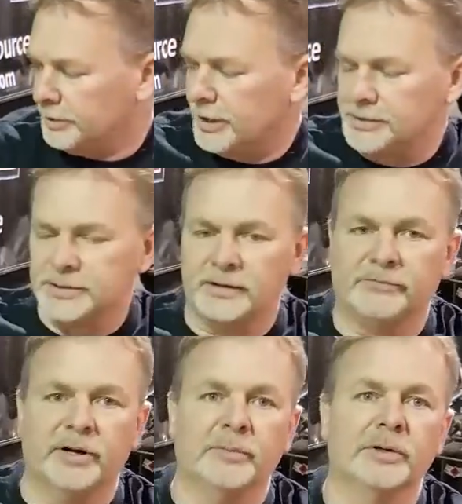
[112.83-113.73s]
outside of
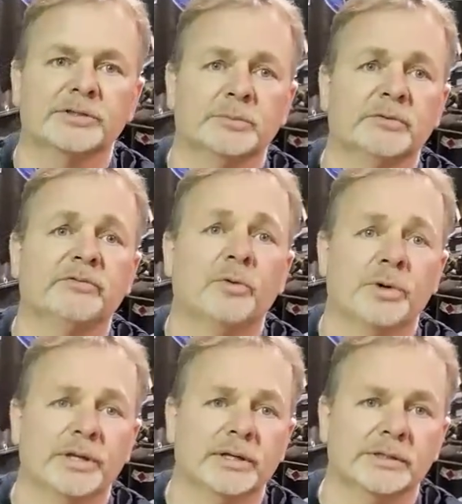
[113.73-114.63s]
frame rail is going to be
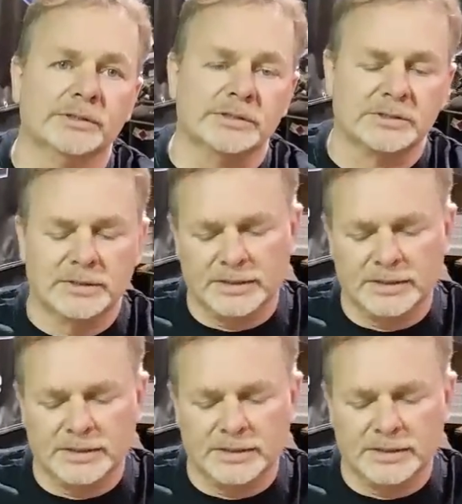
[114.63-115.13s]
40 inches.